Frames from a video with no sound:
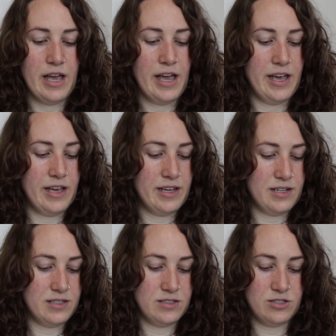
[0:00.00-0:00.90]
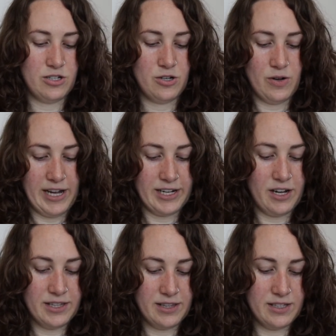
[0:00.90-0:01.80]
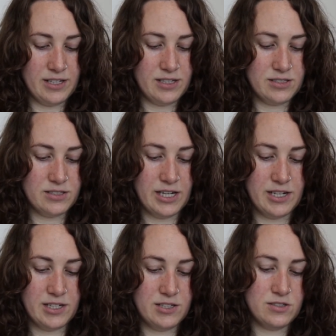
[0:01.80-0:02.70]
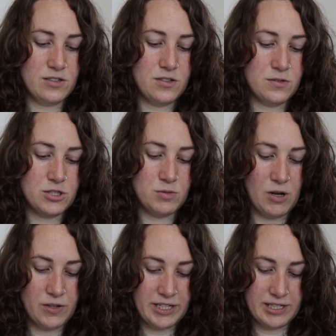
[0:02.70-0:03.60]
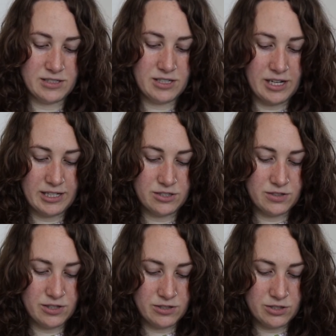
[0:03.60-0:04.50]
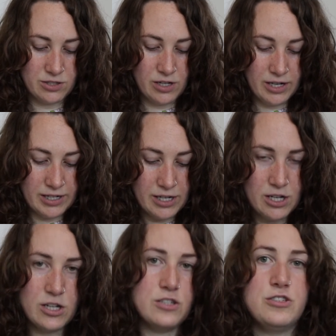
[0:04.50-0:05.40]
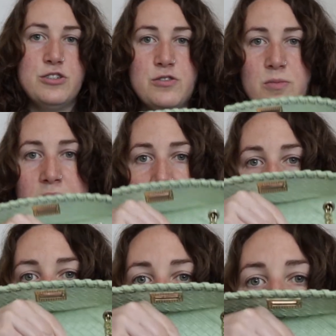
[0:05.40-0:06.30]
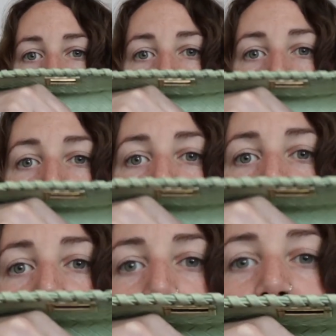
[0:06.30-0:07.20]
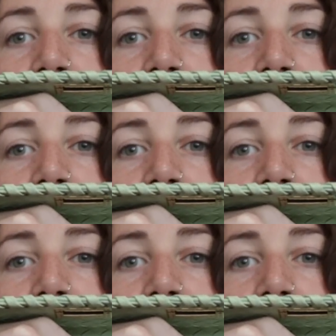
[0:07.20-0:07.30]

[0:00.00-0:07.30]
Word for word: And so I got this, and it is a little small on the inside, so there's not too much that you